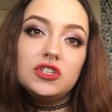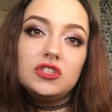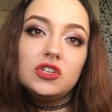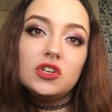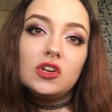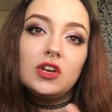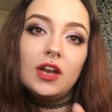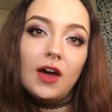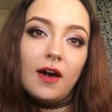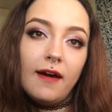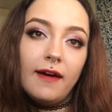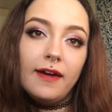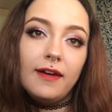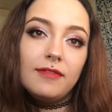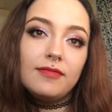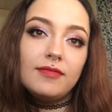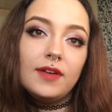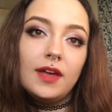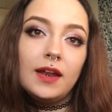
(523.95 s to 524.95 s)
your
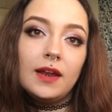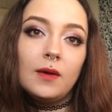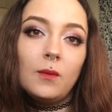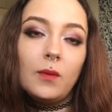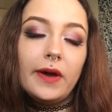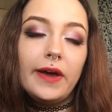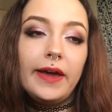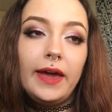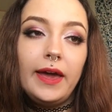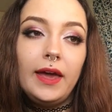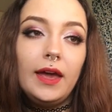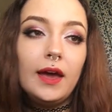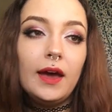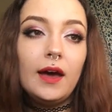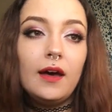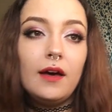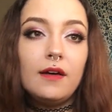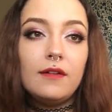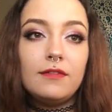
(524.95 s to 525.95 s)
life in a way
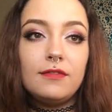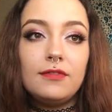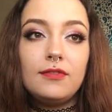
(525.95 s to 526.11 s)
of